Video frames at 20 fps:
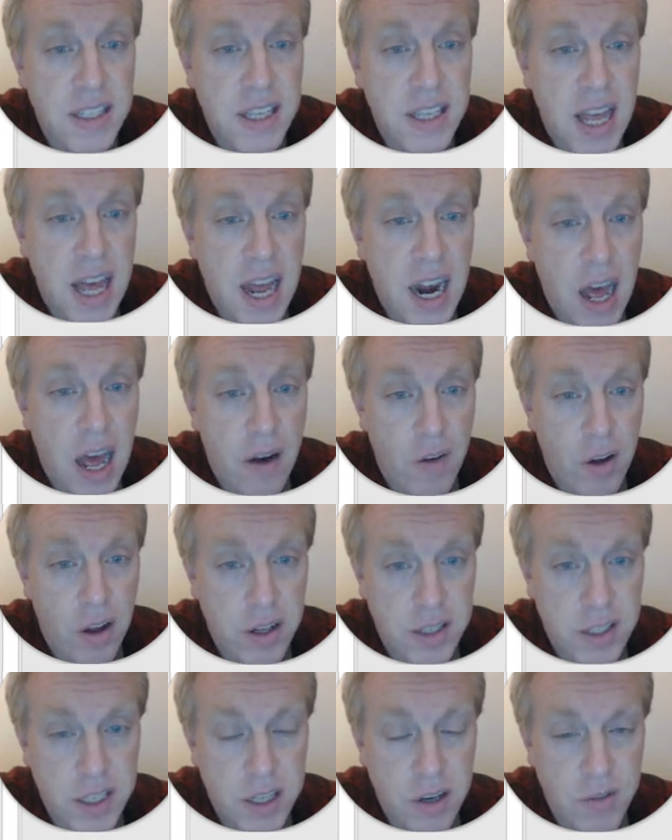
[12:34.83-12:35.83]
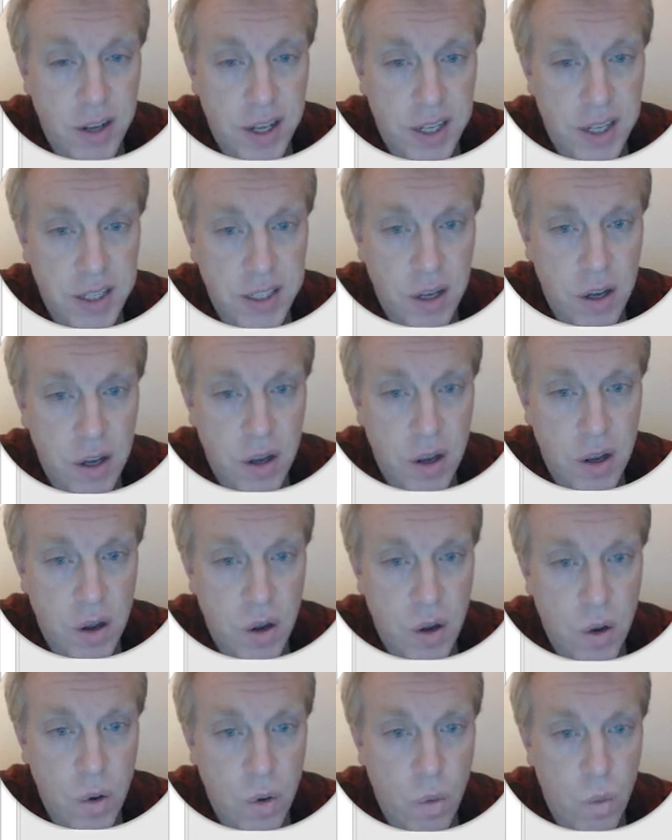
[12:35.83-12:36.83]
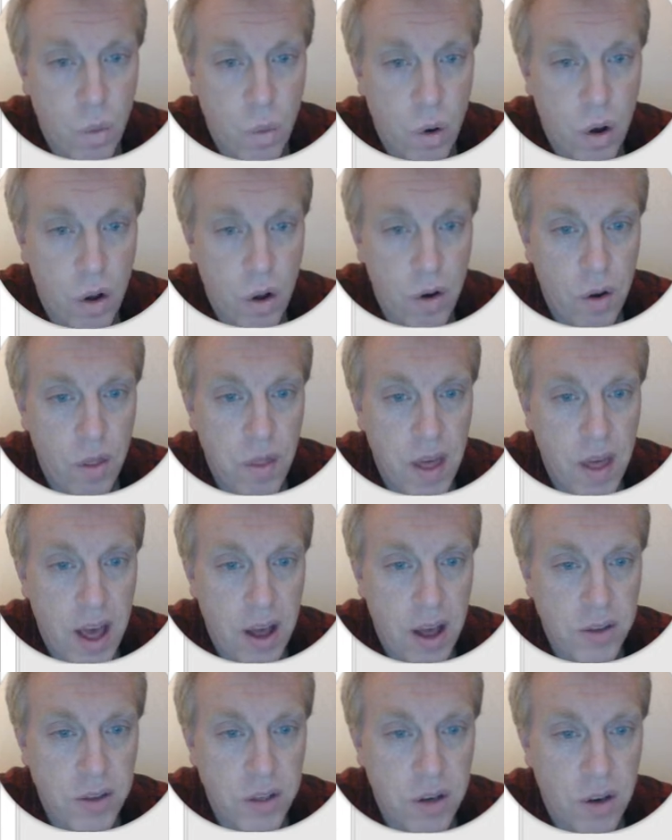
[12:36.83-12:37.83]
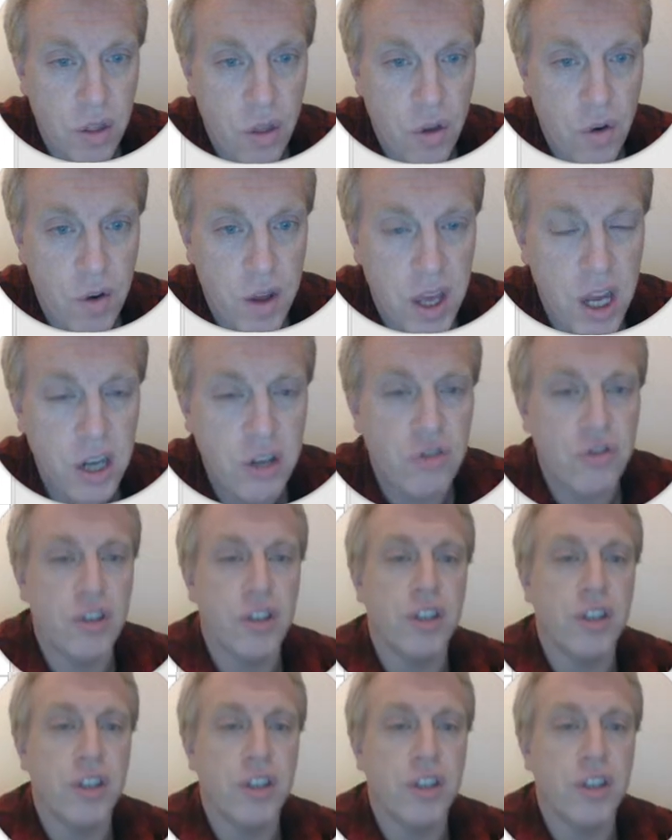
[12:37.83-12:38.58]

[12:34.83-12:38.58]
and our answer is 1,300.